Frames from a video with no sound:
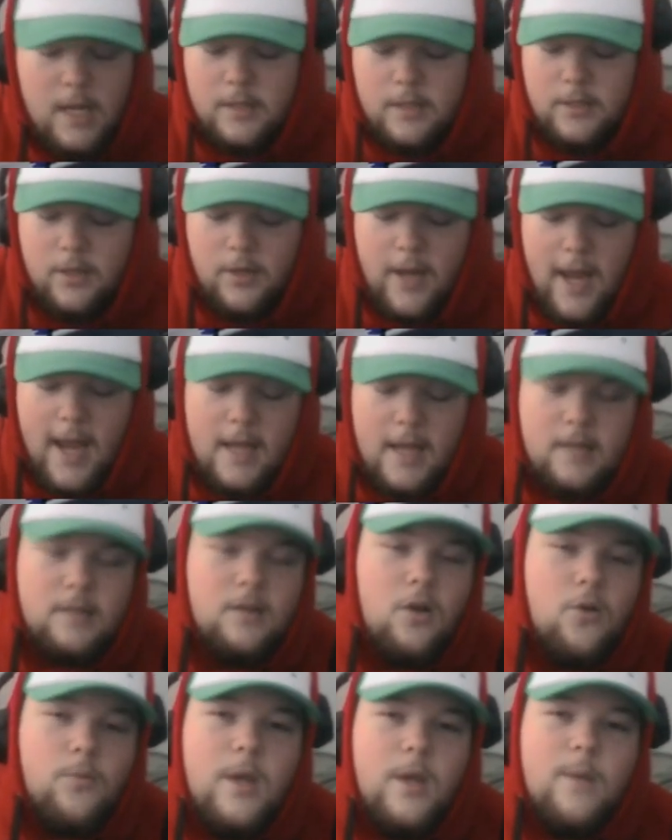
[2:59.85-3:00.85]
So yeah, it's
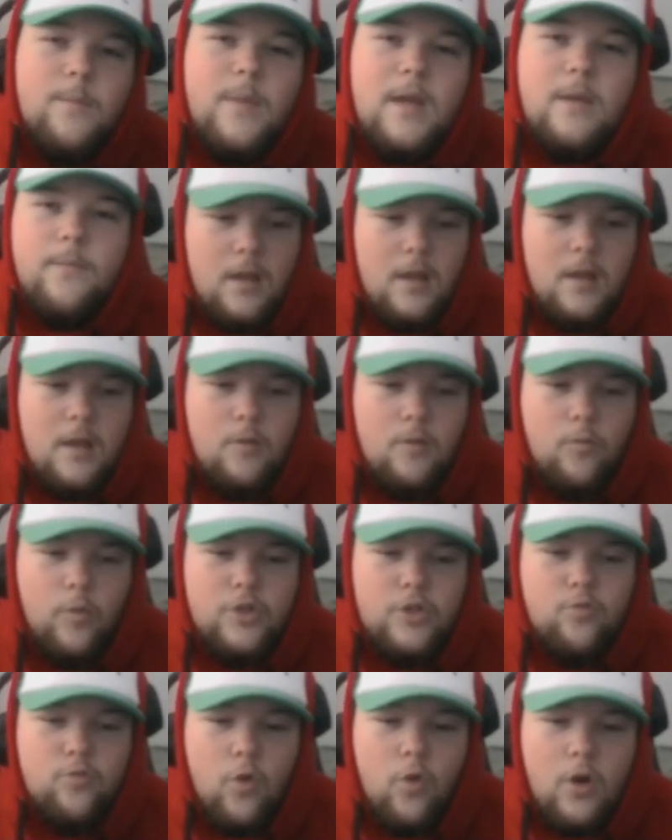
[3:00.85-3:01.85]
going to be a big map,
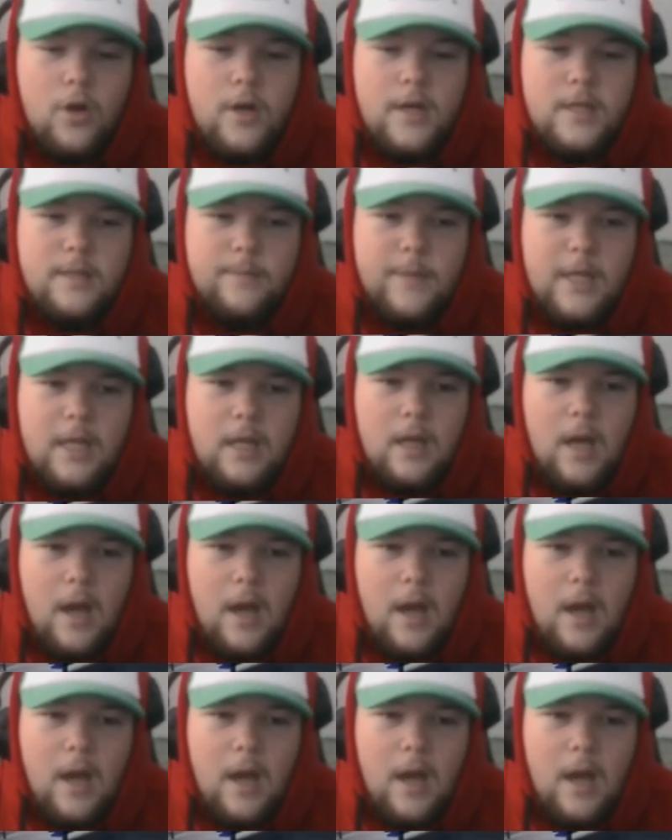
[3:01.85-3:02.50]
which worries me.